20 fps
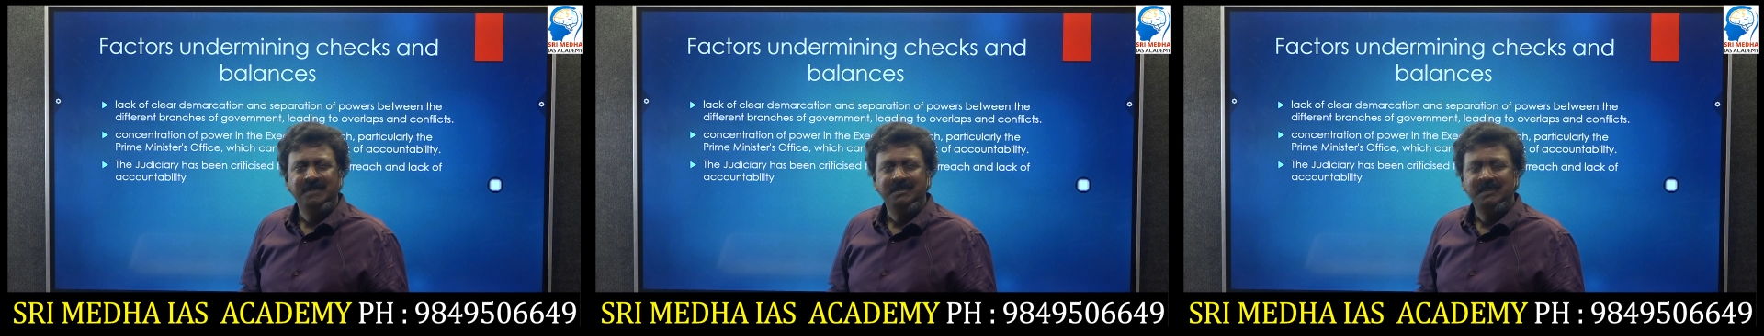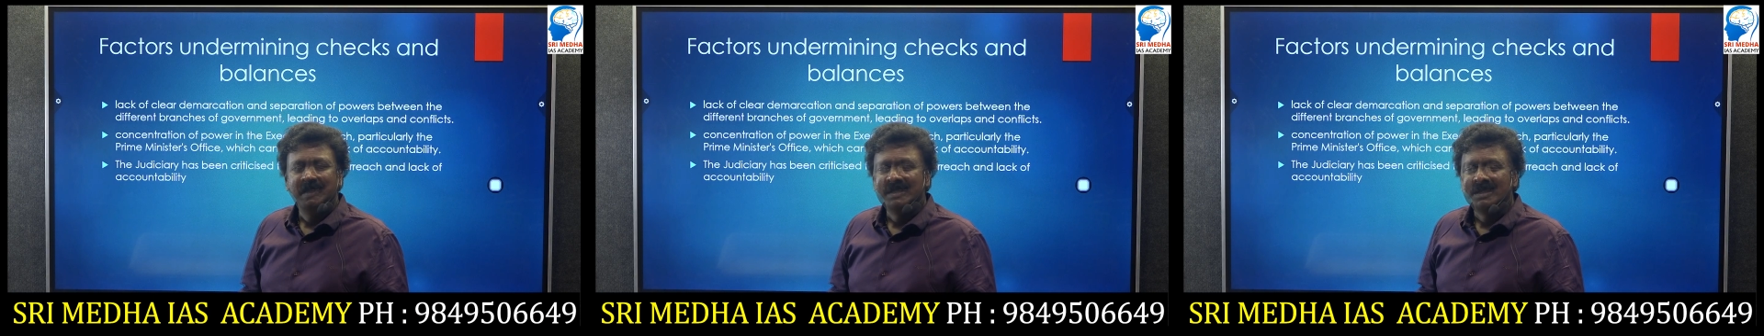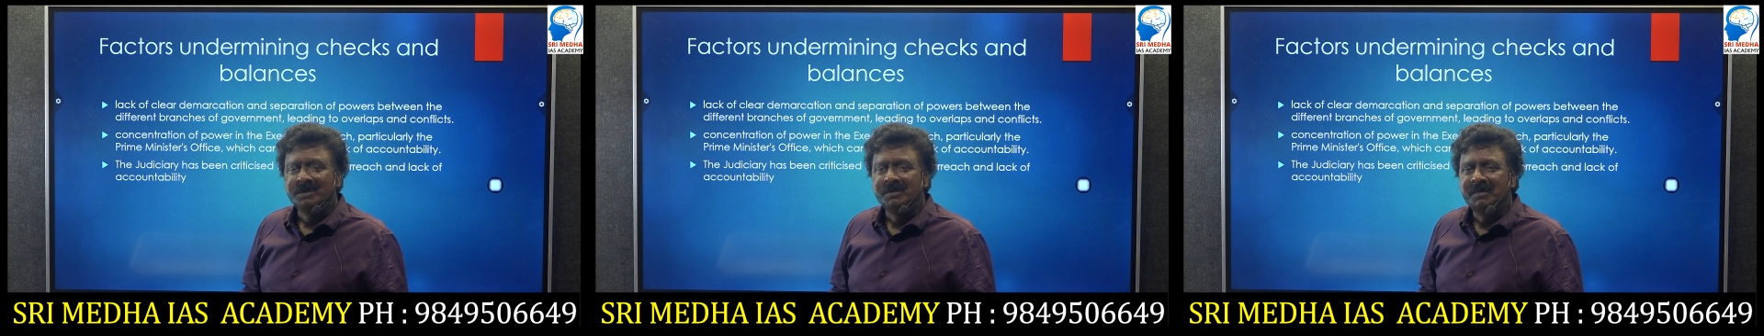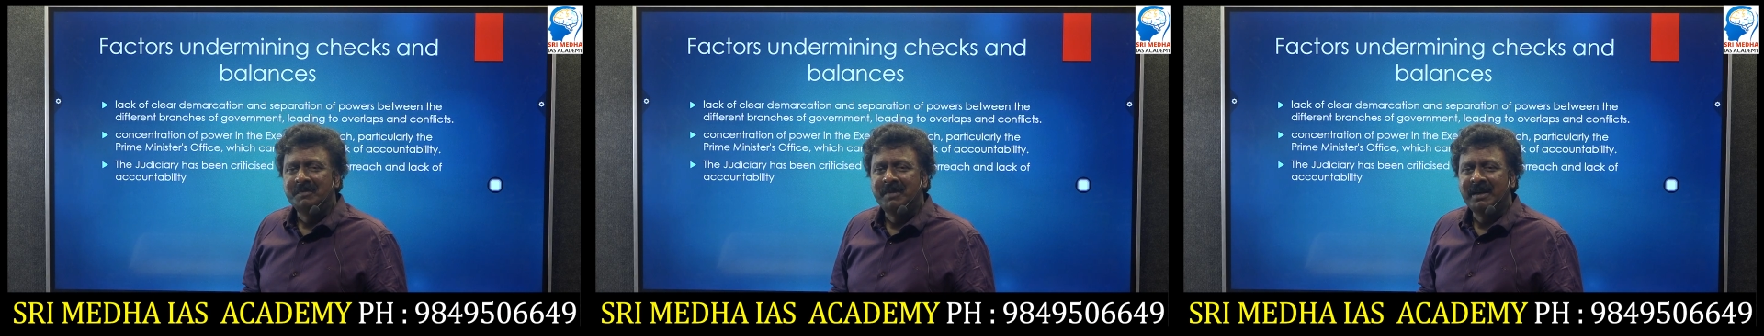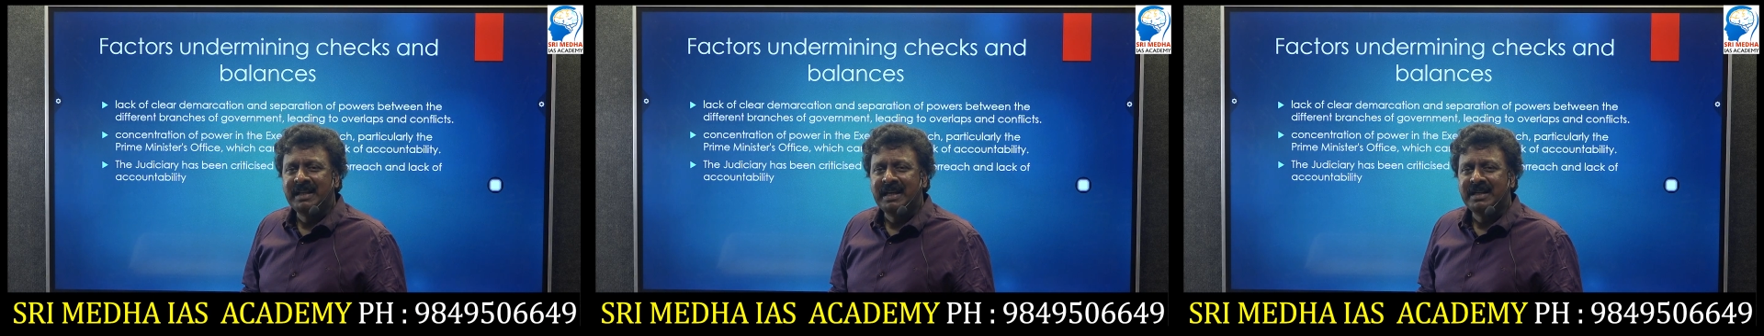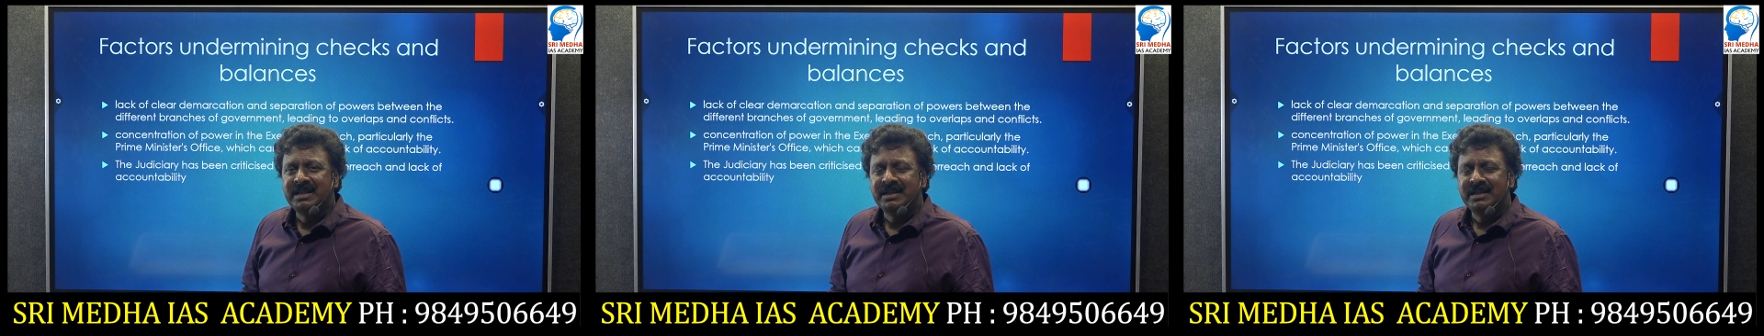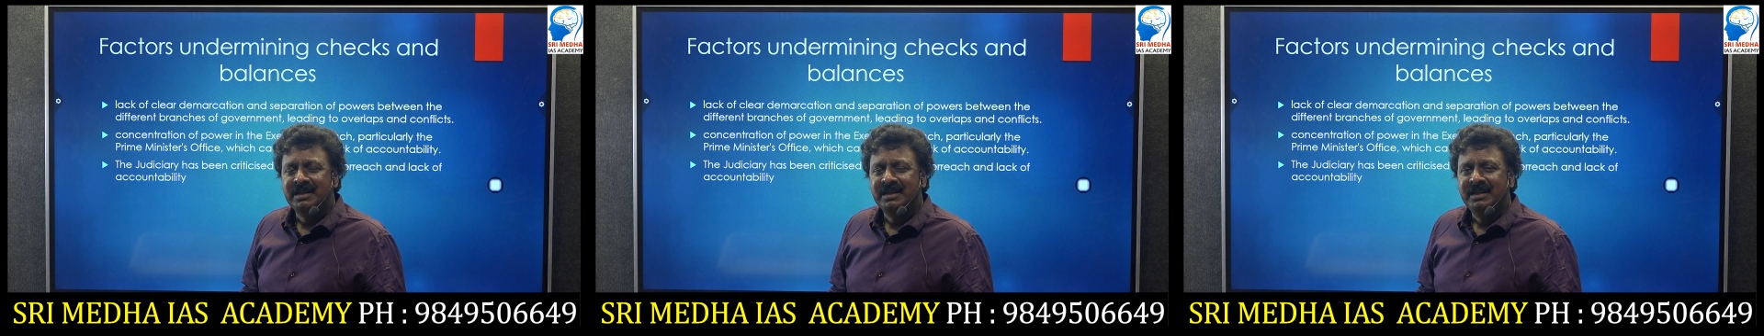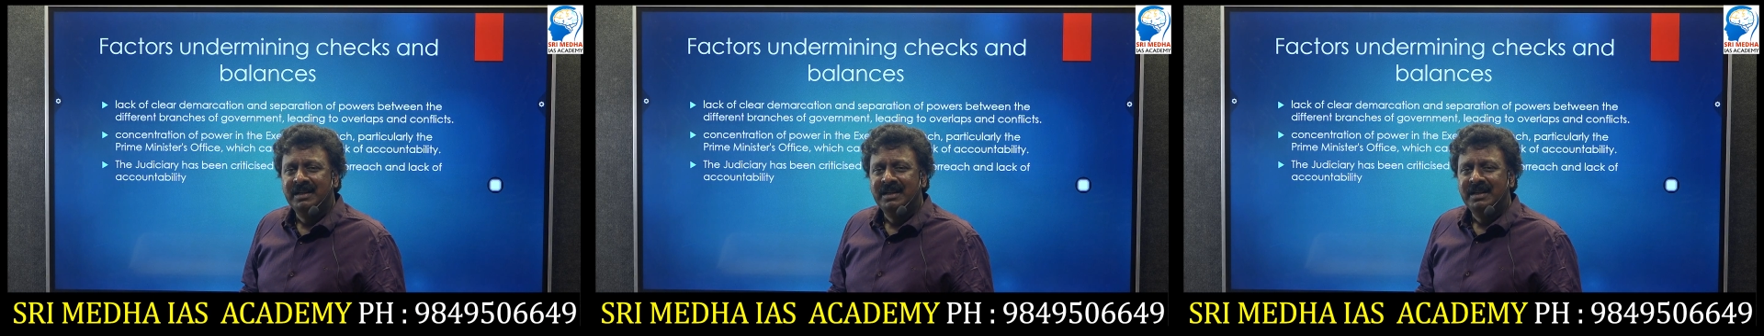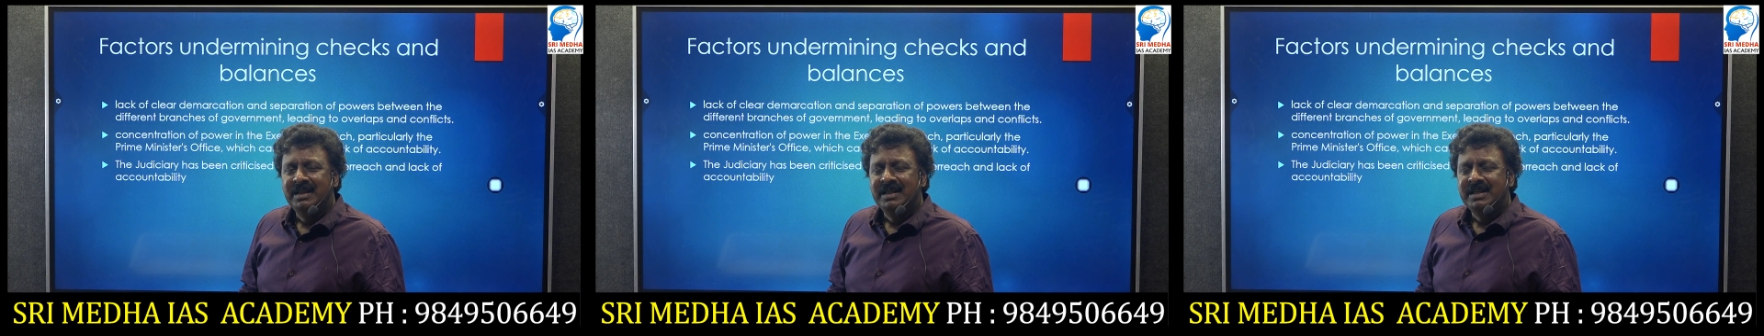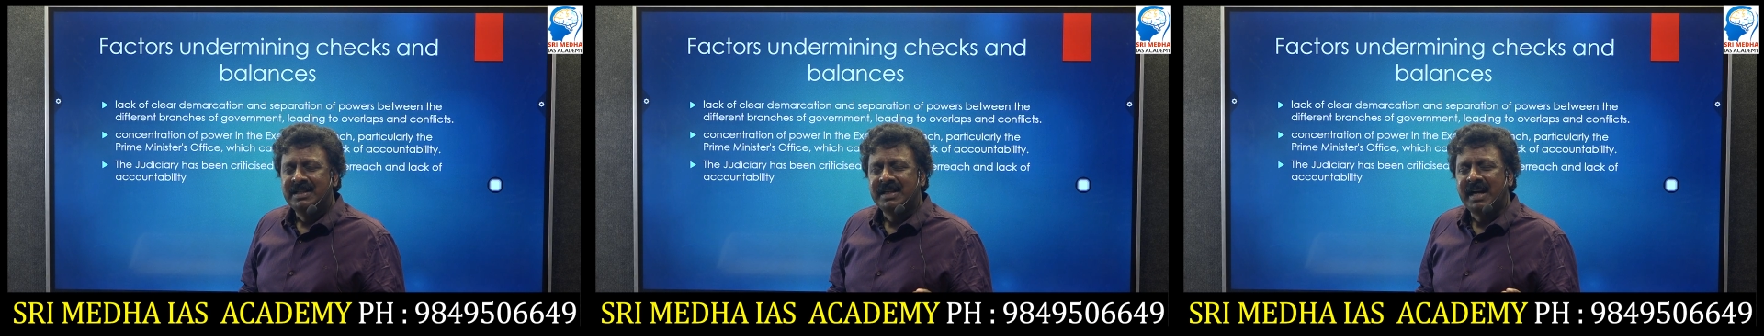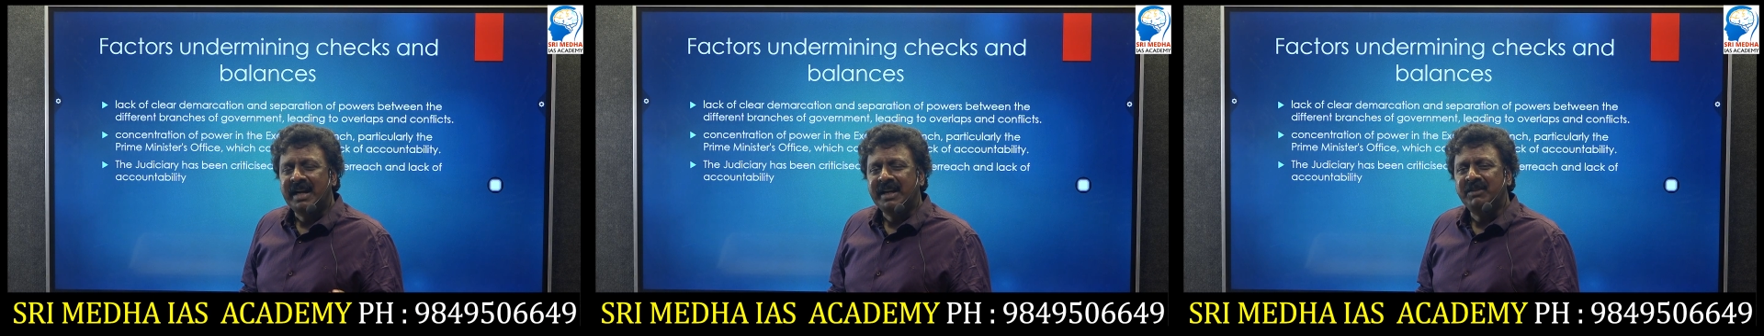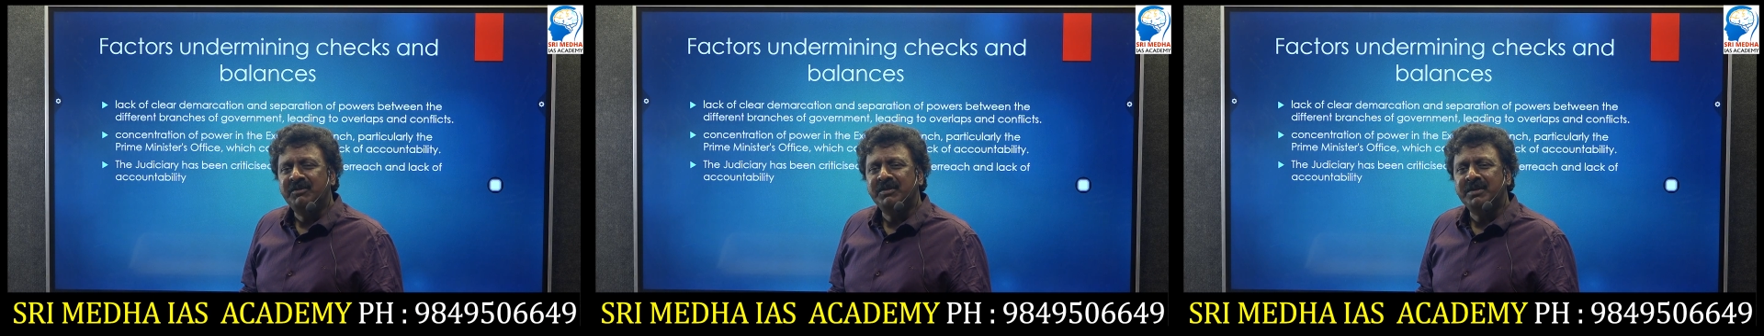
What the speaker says: Please remember that starting